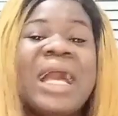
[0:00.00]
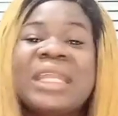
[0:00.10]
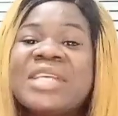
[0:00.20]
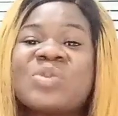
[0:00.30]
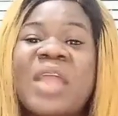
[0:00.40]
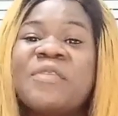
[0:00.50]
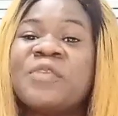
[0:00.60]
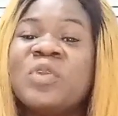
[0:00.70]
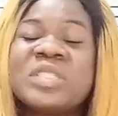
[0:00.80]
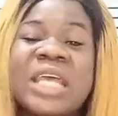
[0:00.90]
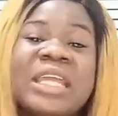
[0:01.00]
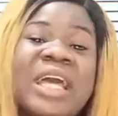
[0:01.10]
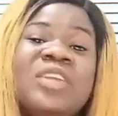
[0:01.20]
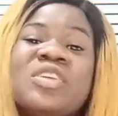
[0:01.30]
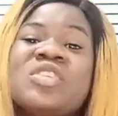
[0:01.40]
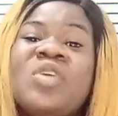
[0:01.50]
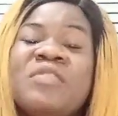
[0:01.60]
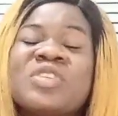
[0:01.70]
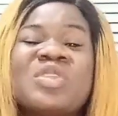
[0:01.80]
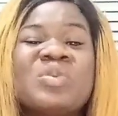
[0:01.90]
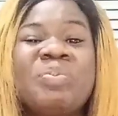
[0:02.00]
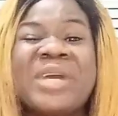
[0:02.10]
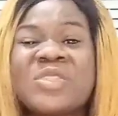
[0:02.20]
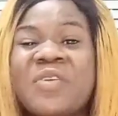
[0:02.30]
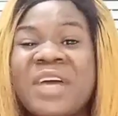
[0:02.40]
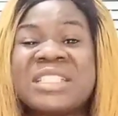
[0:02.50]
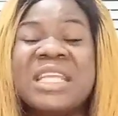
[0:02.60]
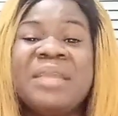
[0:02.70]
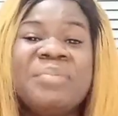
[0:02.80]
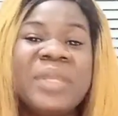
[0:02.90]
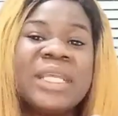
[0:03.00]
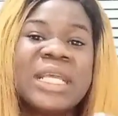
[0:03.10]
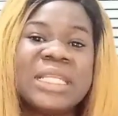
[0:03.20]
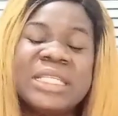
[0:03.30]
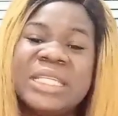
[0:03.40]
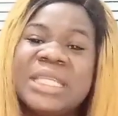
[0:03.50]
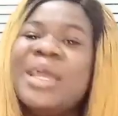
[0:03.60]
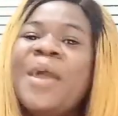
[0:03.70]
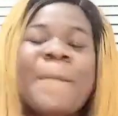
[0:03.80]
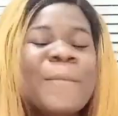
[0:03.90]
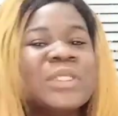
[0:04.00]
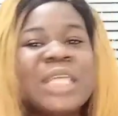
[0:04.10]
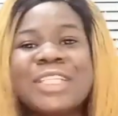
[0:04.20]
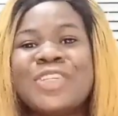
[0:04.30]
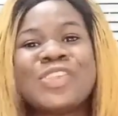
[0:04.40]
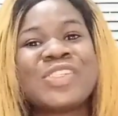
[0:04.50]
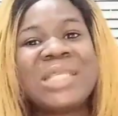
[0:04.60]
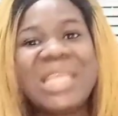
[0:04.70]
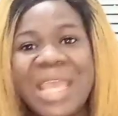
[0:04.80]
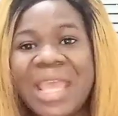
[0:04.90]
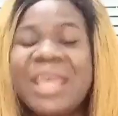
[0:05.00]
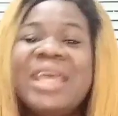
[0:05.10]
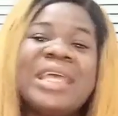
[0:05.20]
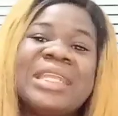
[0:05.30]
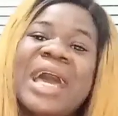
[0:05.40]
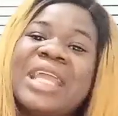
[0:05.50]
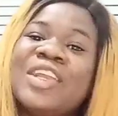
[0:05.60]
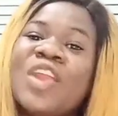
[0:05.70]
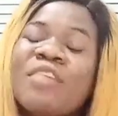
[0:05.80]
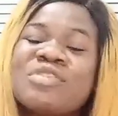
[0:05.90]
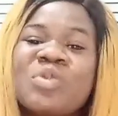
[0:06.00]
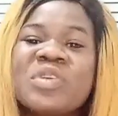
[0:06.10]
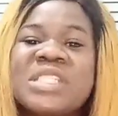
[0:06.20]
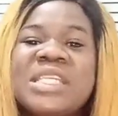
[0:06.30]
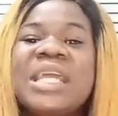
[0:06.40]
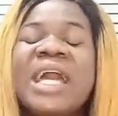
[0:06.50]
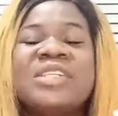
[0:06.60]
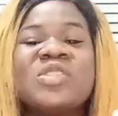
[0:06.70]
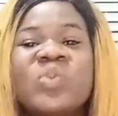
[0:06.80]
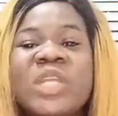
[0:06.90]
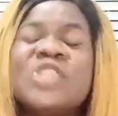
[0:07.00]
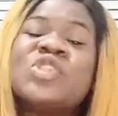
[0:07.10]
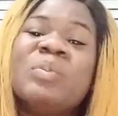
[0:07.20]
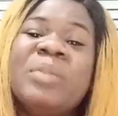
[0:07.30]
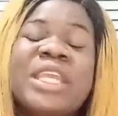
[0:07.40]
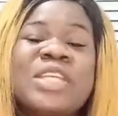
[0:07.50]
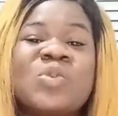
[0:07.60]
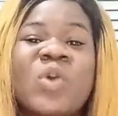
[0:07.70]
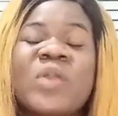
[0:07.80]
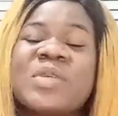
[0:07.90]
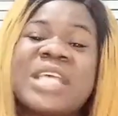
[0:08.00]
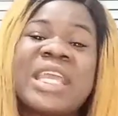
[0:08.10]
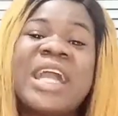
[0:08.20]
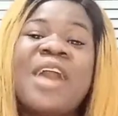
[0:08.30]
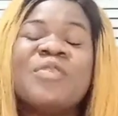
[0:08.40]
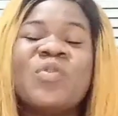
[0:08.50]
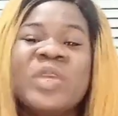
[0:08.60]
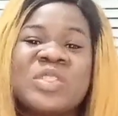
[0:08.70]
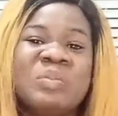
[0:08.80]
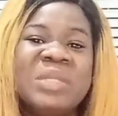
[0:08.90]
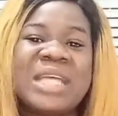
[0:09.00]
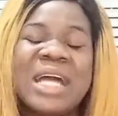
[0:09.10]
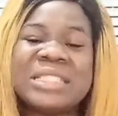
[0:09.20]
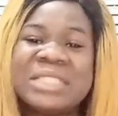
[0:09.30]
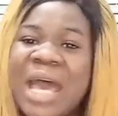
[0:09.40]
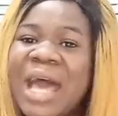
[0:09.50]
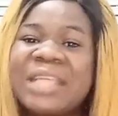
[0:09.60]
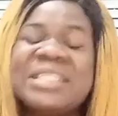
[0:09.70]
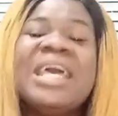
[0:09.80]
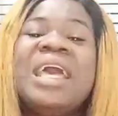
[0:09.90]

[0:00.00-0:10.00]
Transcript: and that's why he follows her that. He doesn't know if it's going to pass off as him being clingy, but then he doesn't care, that he loves Rosie and is willing to make it work. It was like he can't even wait to meet her dad,